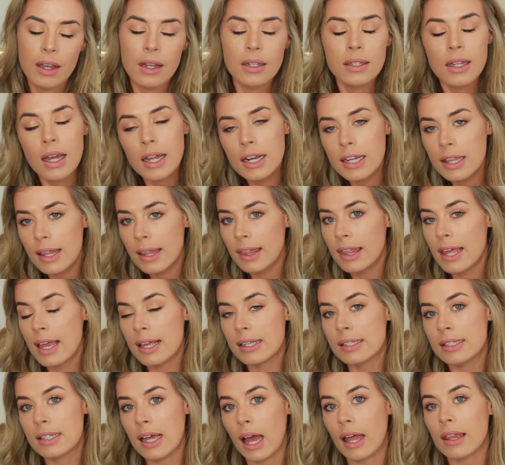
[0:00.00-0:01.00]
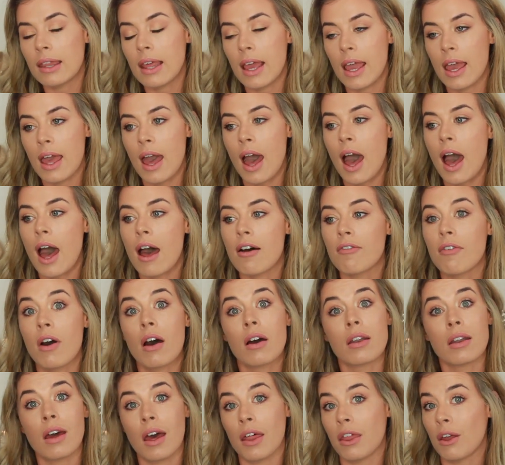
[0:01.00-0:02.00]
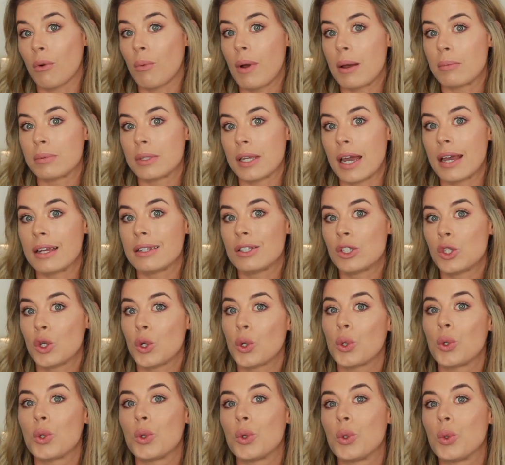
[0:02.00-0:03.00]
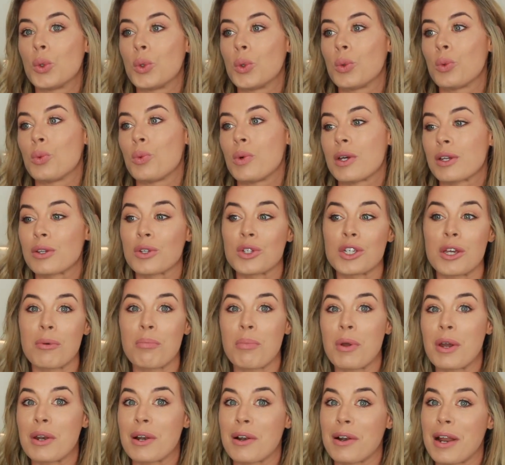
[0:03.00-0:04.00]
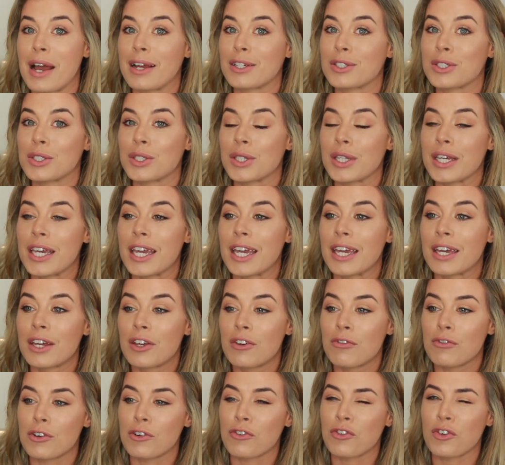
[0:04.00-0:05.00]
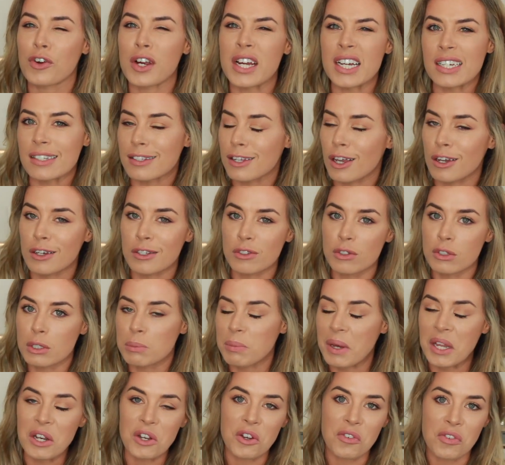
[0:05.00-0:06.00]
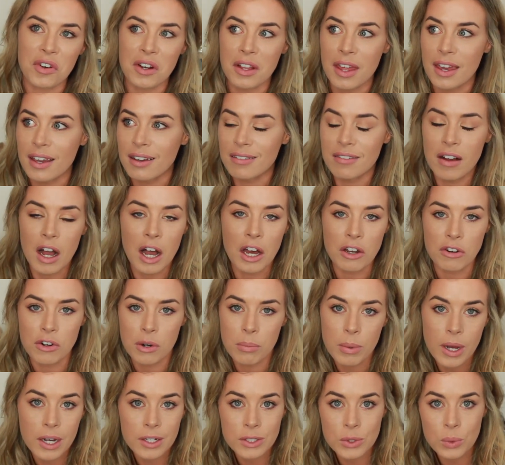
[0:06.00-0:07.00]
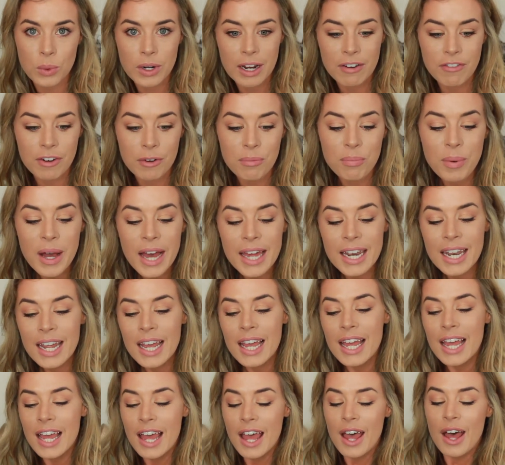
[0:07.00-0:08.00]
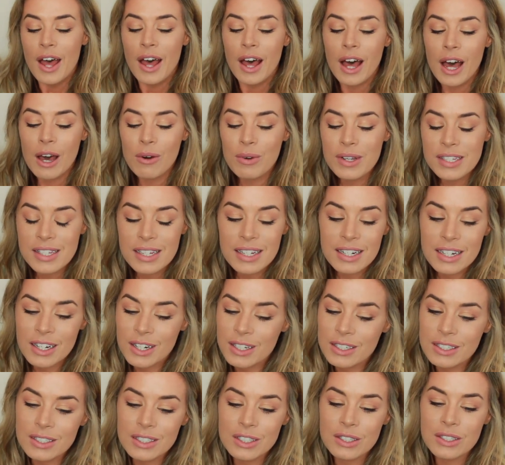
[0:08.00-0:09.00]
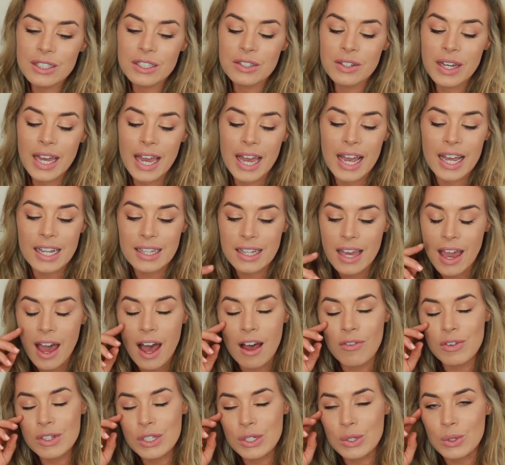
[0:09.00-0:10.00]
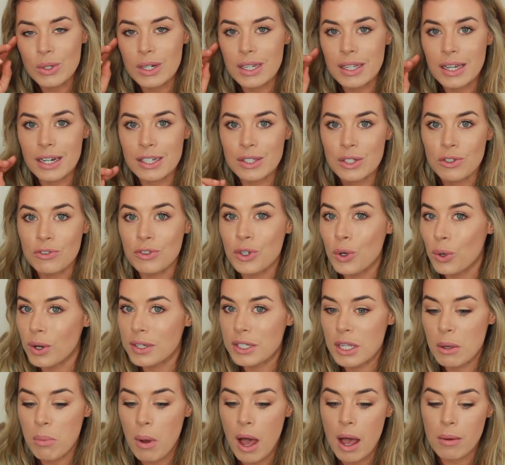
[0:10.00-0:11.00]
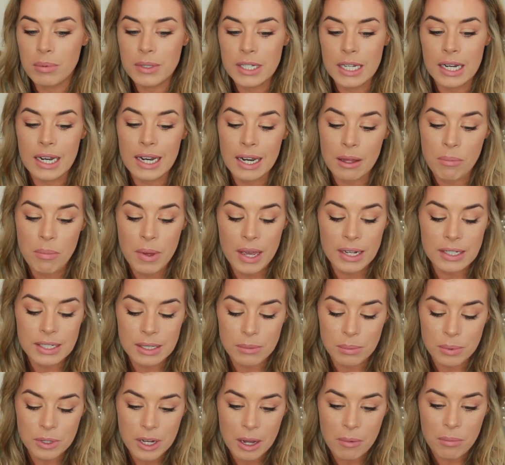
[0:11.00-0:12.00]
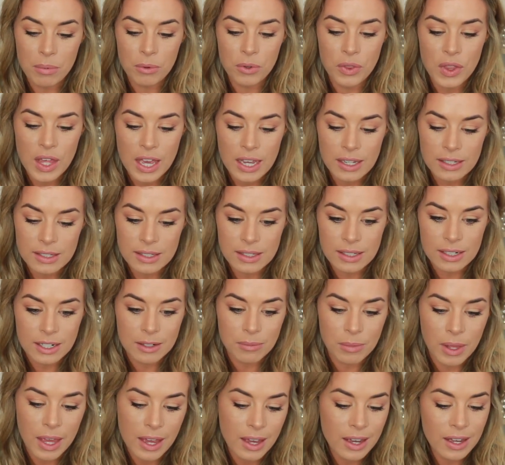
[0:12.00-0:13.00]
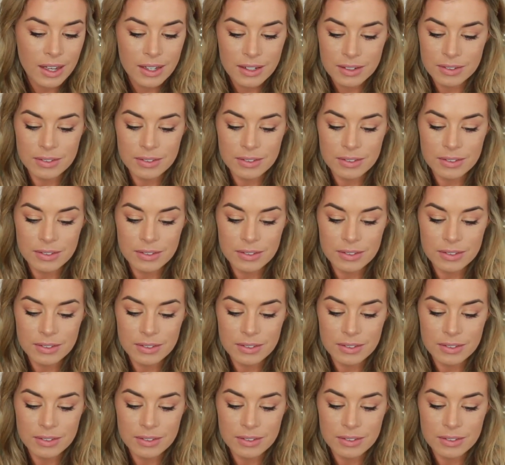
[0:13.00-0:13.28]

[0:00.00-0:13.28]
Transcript: a lot of the things that they have on other websites who will ship internationally for free as long as you spend over like 100 bucks or whatever. But I was in Honolulu and they have a store there, so of course I popped in and I picked up a couple things that I'm like